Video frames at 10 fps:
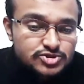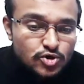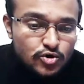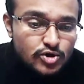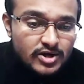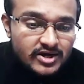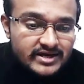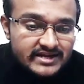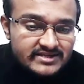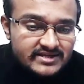So
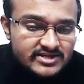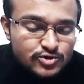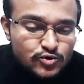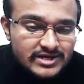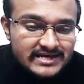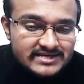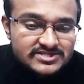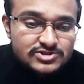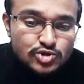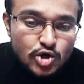in the
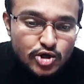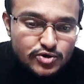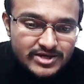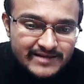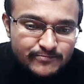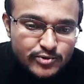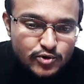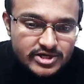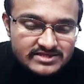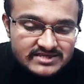nucleus, not
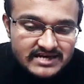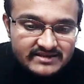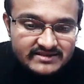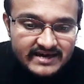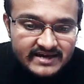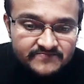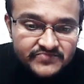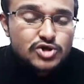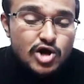only protons are there,